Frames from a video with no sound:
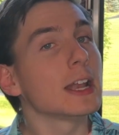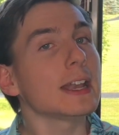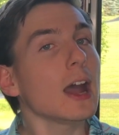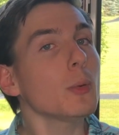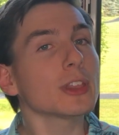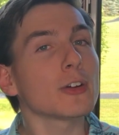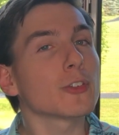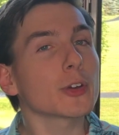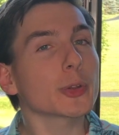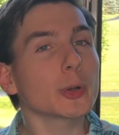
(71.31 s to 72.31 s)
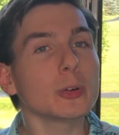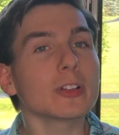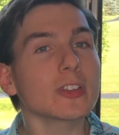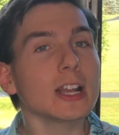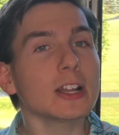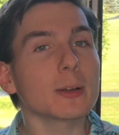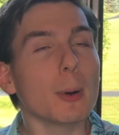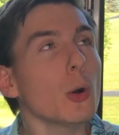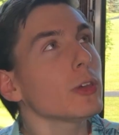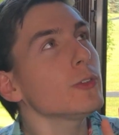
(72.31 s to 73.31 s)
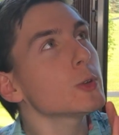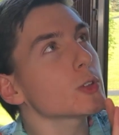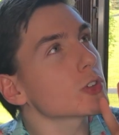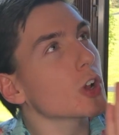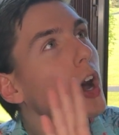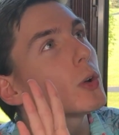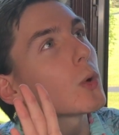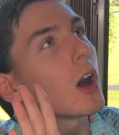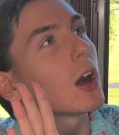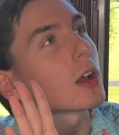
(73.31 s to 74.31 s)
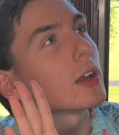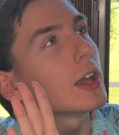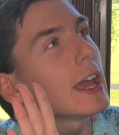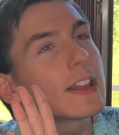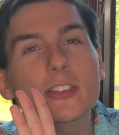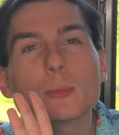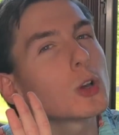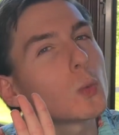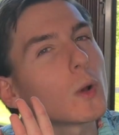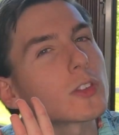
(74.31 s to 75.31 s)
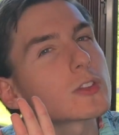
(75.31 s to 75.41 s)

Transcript: Now without further ado, let's get on to PokeFusions gone wrong, and some good ones